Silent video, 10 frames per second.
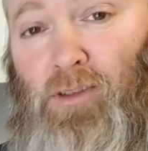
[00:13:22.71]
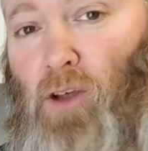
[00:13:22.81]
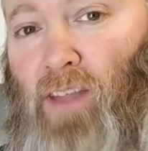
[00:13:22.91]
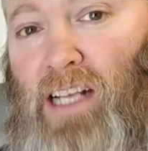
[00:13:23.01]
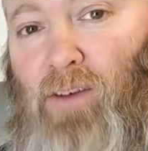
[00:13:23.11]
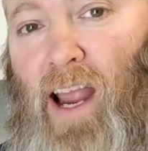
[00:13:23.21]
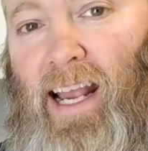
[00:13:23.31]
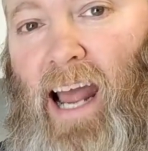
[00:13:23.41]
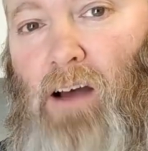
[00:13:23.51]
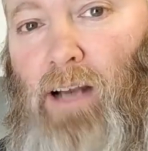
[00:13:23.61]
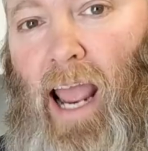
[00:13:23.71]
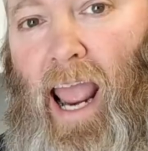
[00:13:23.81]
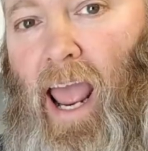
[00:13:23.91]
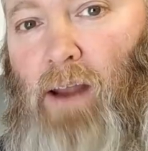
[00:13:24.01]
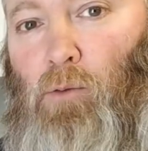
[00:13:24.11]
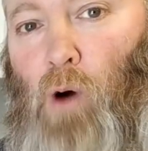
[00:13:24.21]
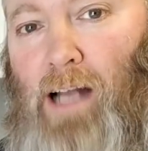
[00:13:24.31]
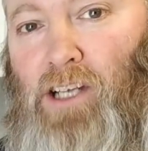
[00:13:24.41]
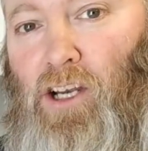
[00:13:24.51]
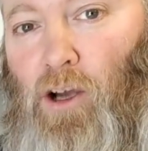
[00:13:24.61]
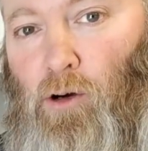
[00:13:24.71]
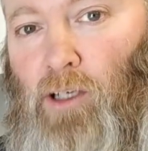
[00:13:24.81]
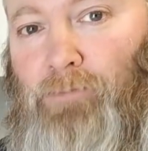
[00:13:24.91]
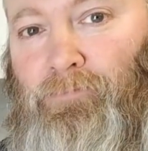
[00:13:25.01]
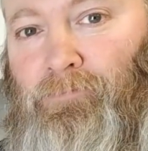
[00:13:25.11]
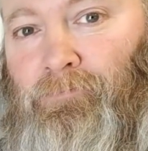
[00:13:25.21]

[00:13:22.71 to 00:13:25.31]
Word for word: So thanks for hanging out and watching Yogurt.